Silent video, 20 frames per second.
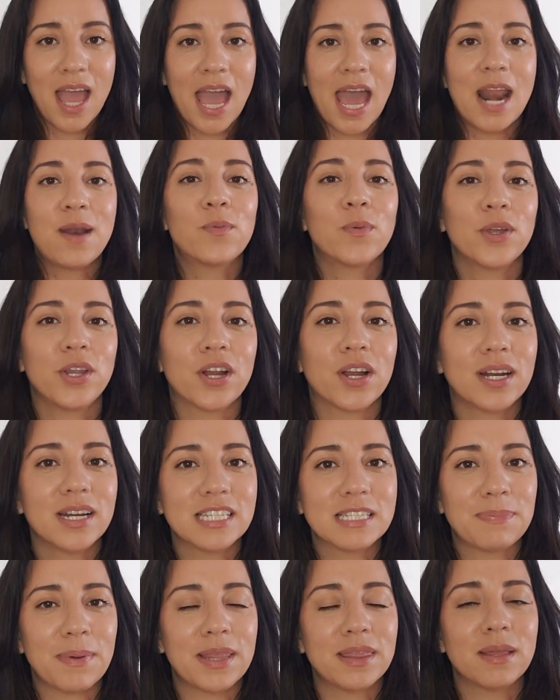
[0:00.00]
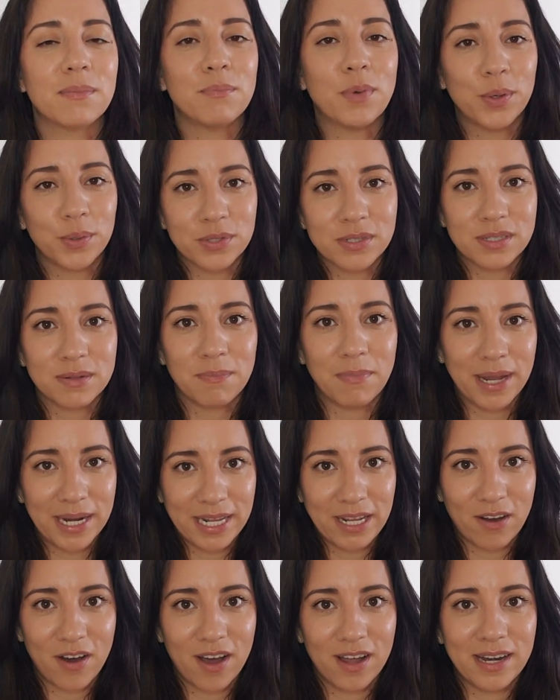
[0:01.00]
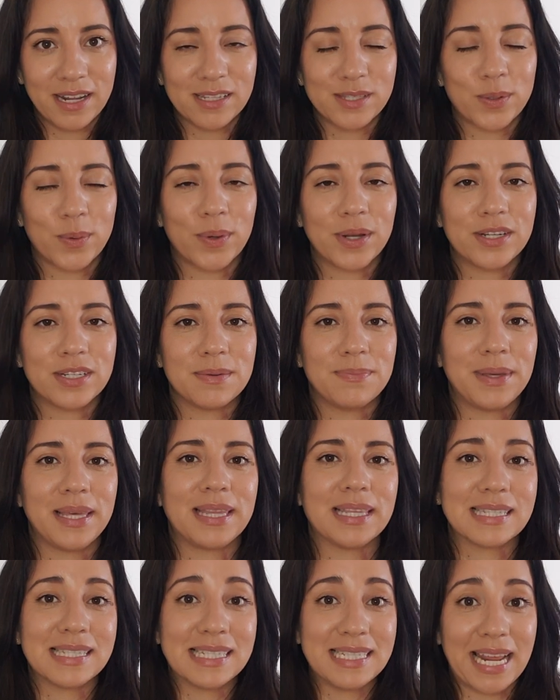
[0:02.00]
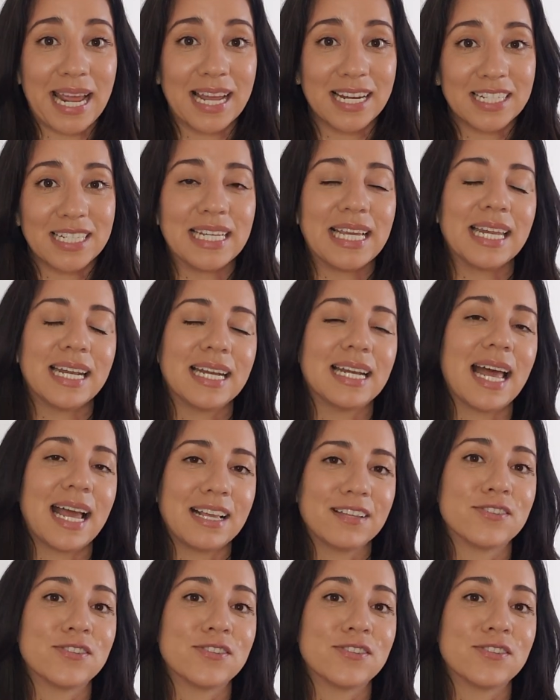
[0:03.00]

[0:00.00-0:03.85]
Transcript: And what you're gonna spend the most money on is going to be the stand to get a nice